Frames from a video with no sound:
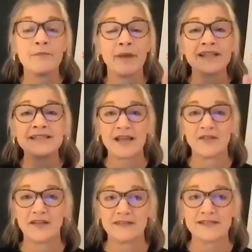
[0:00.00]
It might
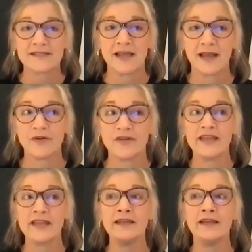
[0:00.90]
sound like this. I'm
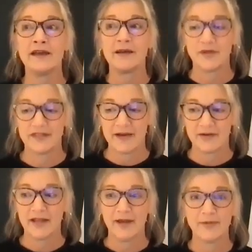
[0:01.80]
breathing in, I'm breathing
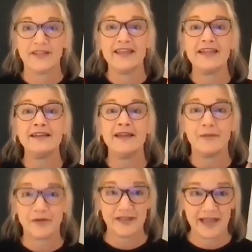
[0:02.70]
out, I'm breathing in,
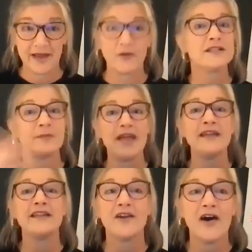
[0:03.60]
I'm breathing out,
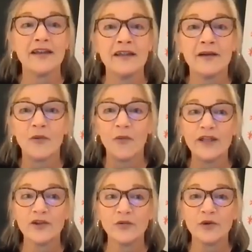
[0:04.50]
depending on
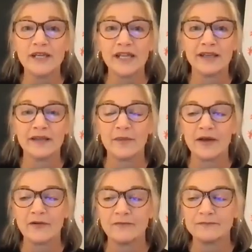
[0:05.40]
what you're ruminating
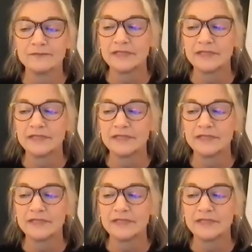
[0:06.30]
about.